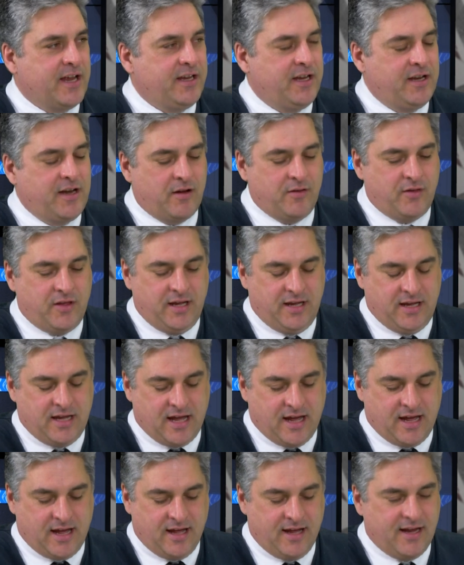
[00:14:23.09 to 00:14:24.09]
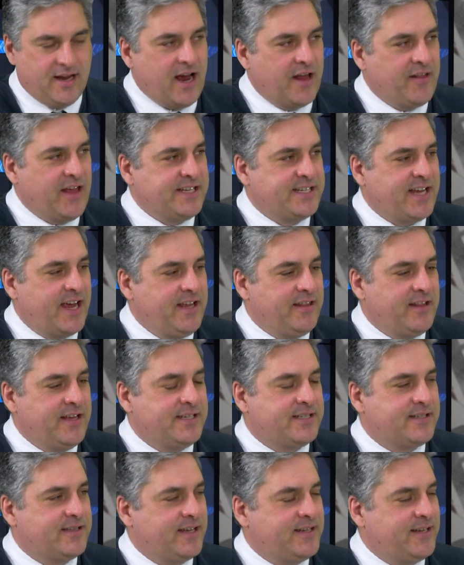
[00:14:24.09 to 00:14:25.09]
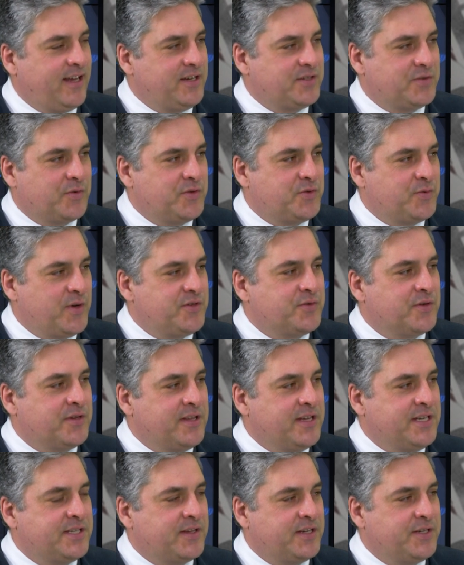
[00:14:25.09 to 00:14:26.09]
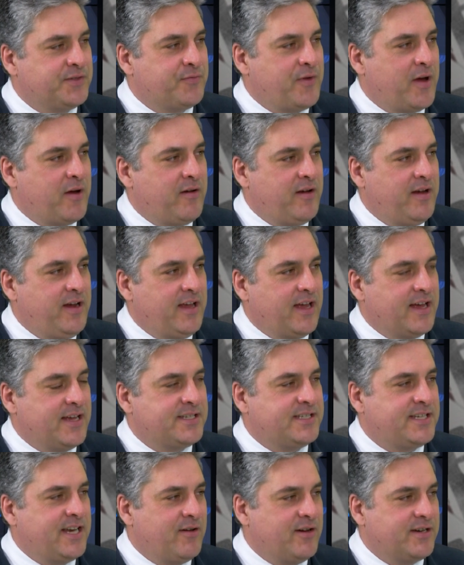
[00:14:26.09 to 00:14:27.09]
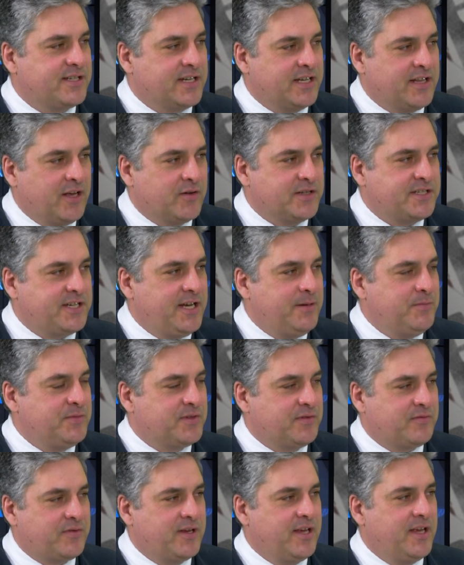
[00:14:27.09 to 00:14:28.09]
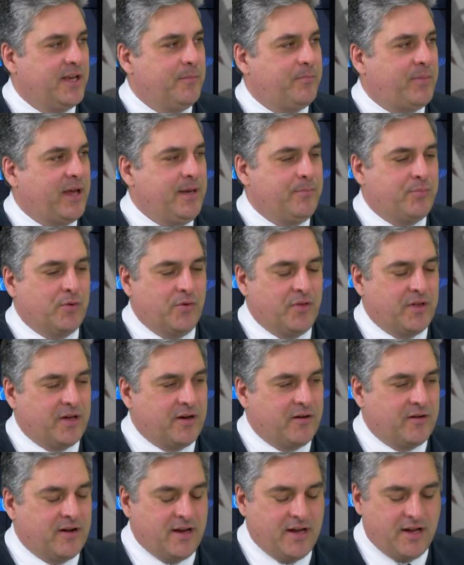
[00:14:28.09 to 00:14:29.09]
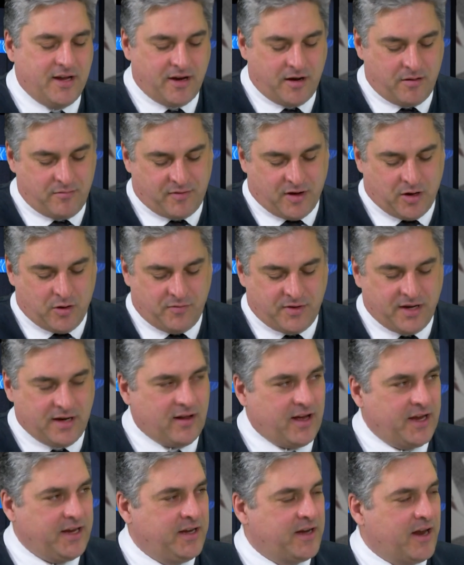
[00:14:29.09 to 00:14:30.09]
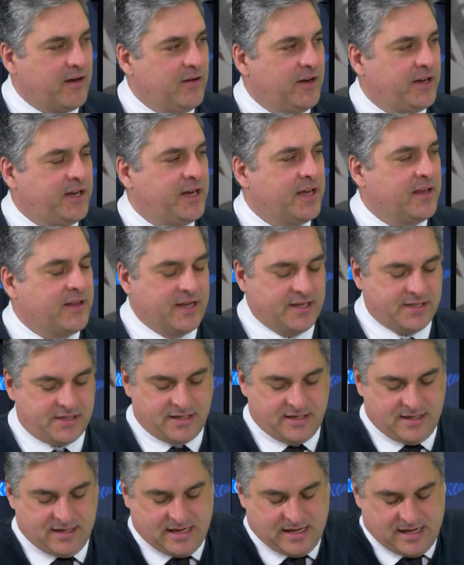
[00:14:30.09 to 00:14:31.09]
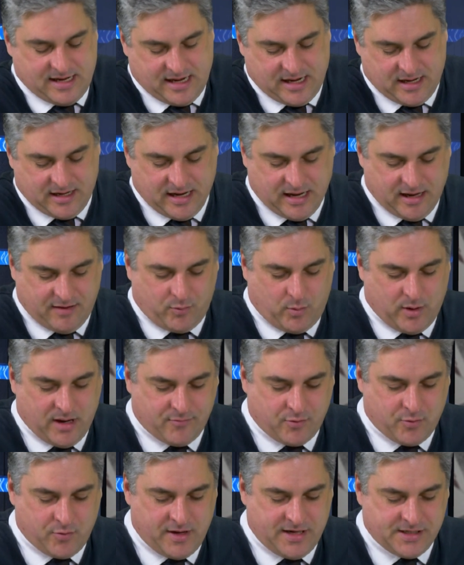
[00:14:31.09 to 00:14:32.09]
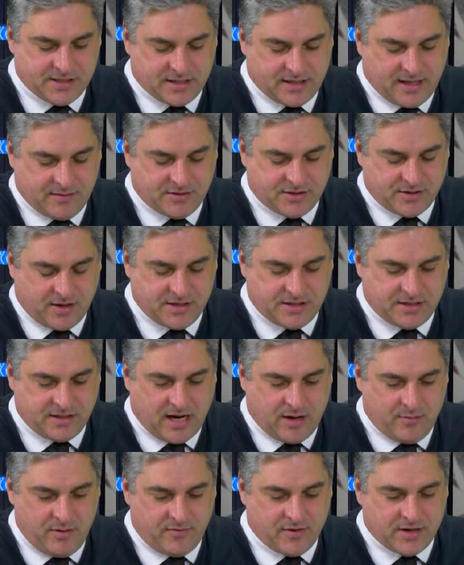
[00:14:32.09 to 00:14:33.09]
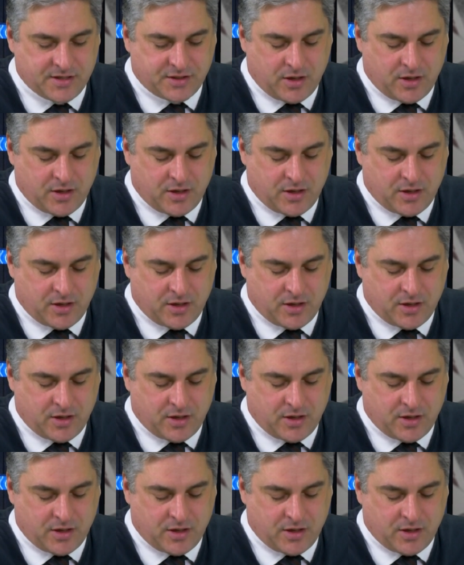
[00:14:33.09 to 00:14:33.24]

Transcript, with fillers: You know, the uh, and they take these, they take sort of Twitter and these things very uh, seriously. They've got teams of people that are involved in, like, you know, looking at this, and uh, for whatever reason, they've decided to get rid of it.